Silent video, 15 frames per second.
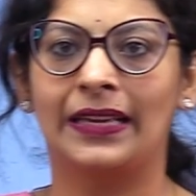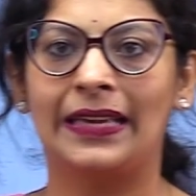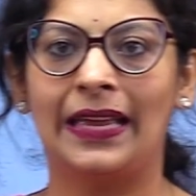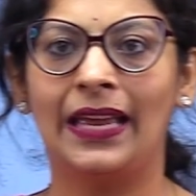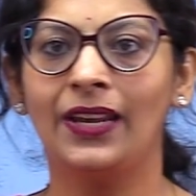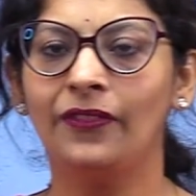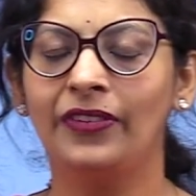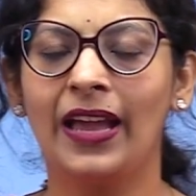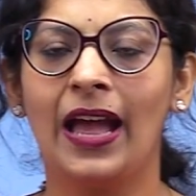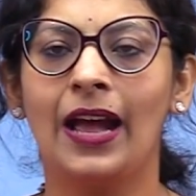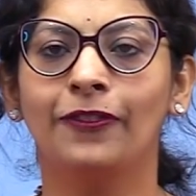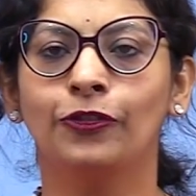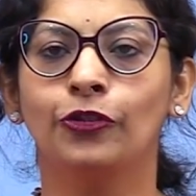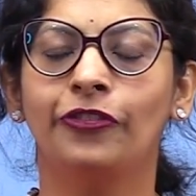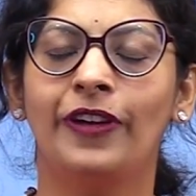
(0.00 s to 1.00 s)
Again, we
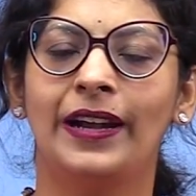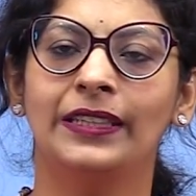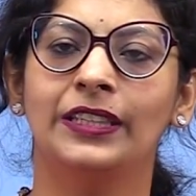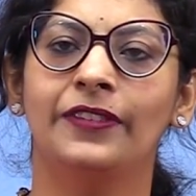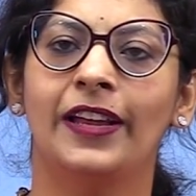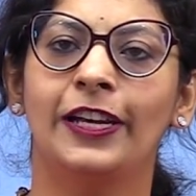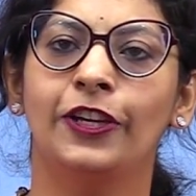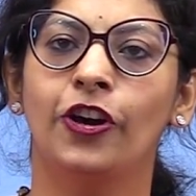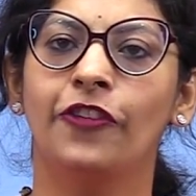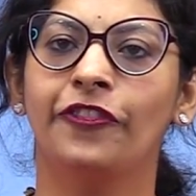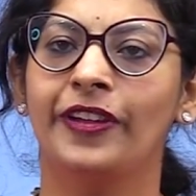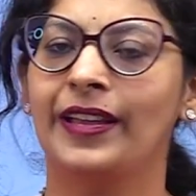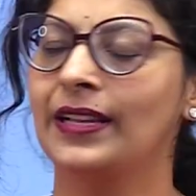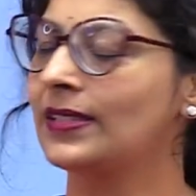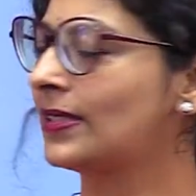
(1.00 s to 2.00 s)
have to find the value
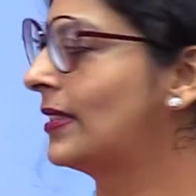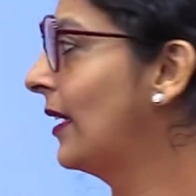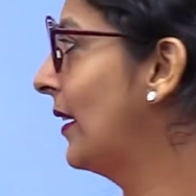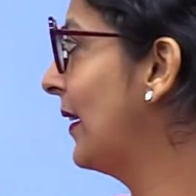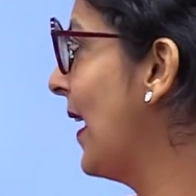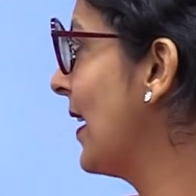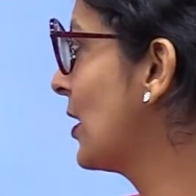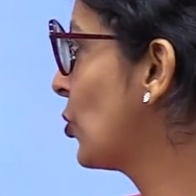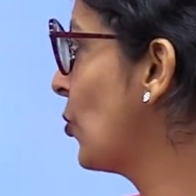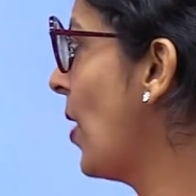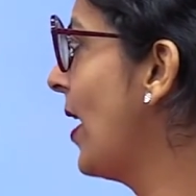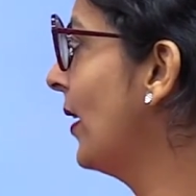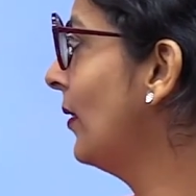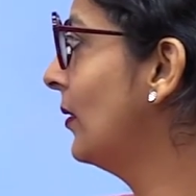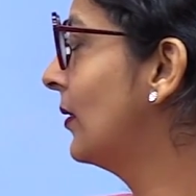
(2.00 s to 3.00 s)
of x. The next
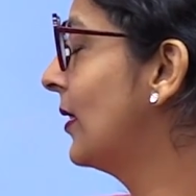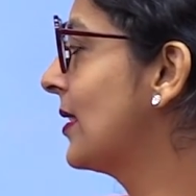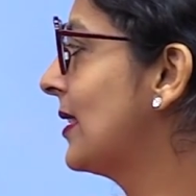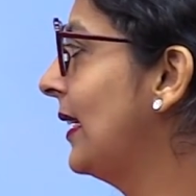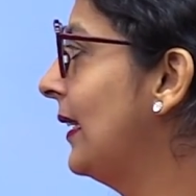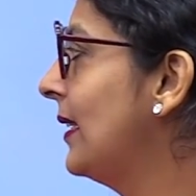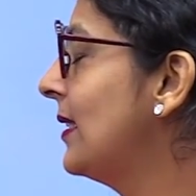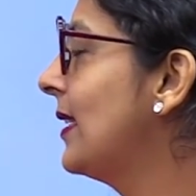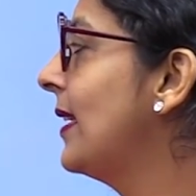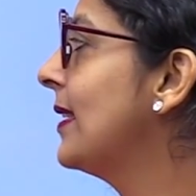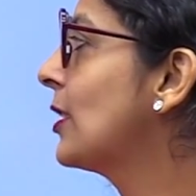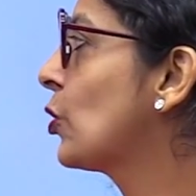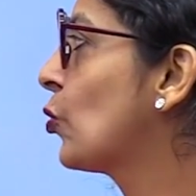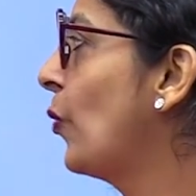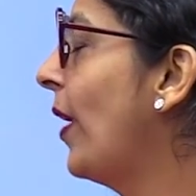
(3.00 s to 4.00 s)
one, the series
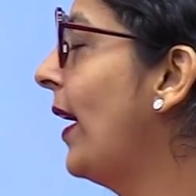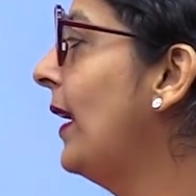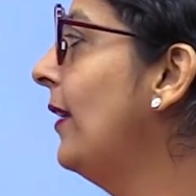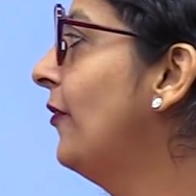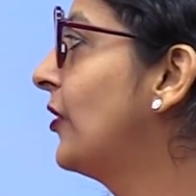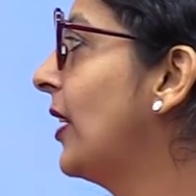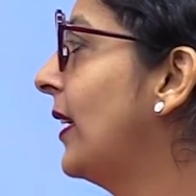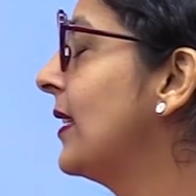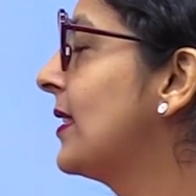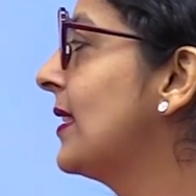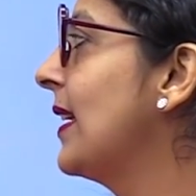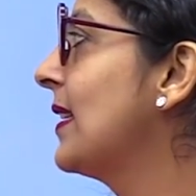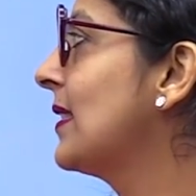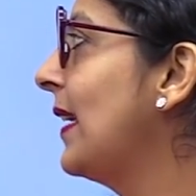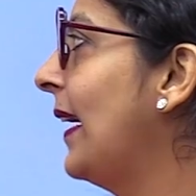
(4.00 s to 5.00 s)
is 12,
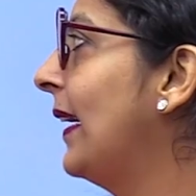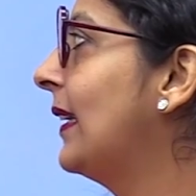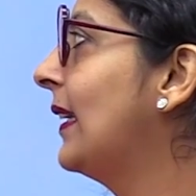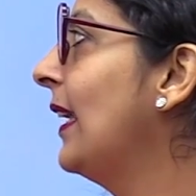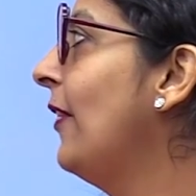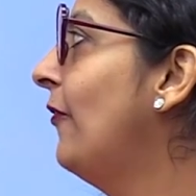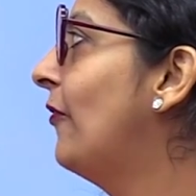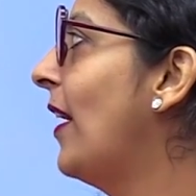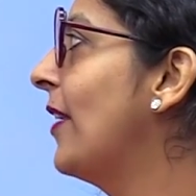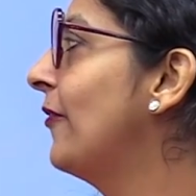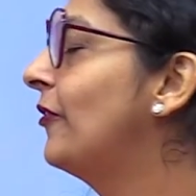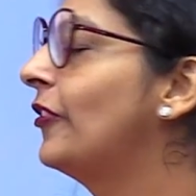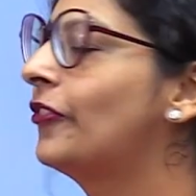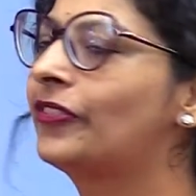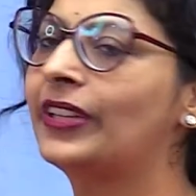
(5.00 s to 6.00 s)
36, 80,
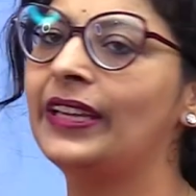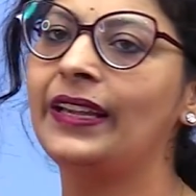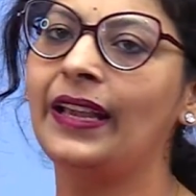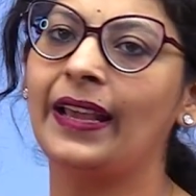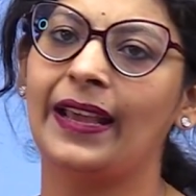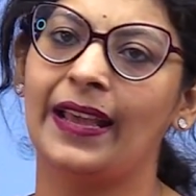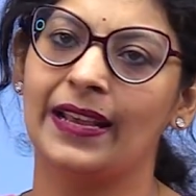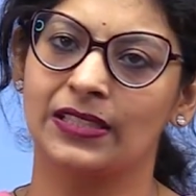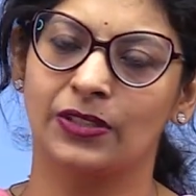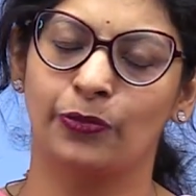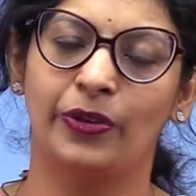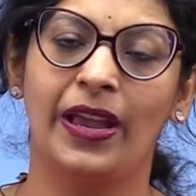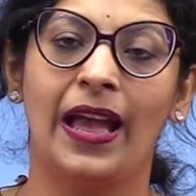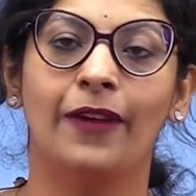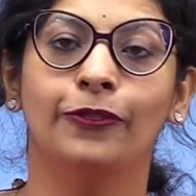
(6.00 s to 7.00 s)
150, x.
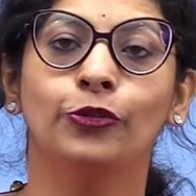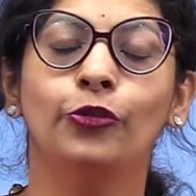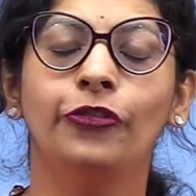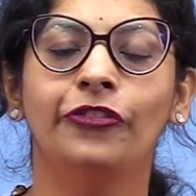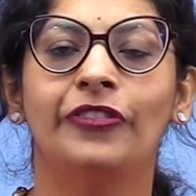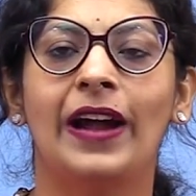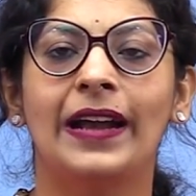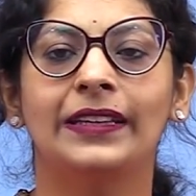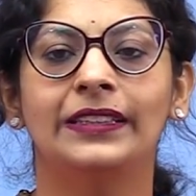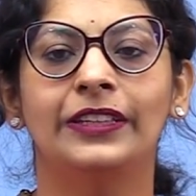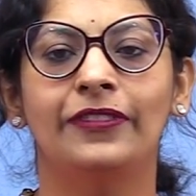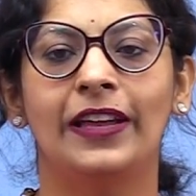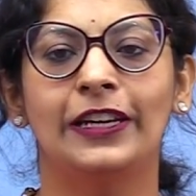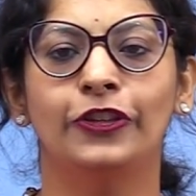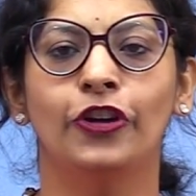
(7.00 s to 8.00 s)
We have to find
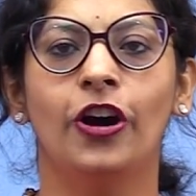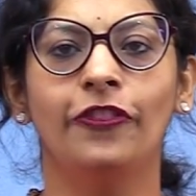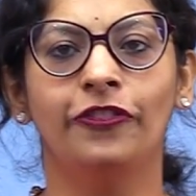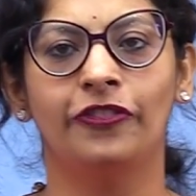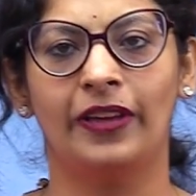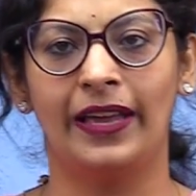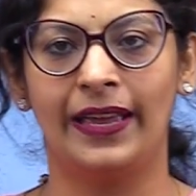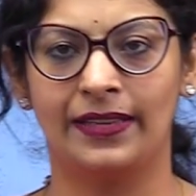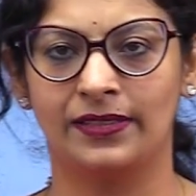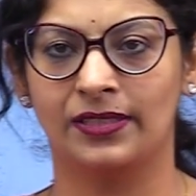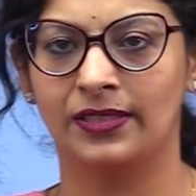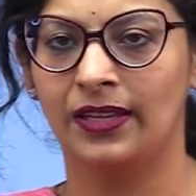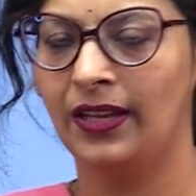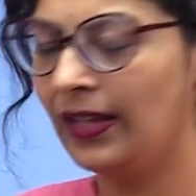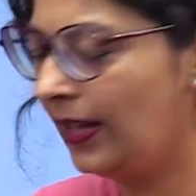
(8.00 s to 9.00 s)
the value of
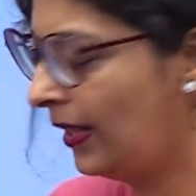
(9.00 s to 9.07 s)
x.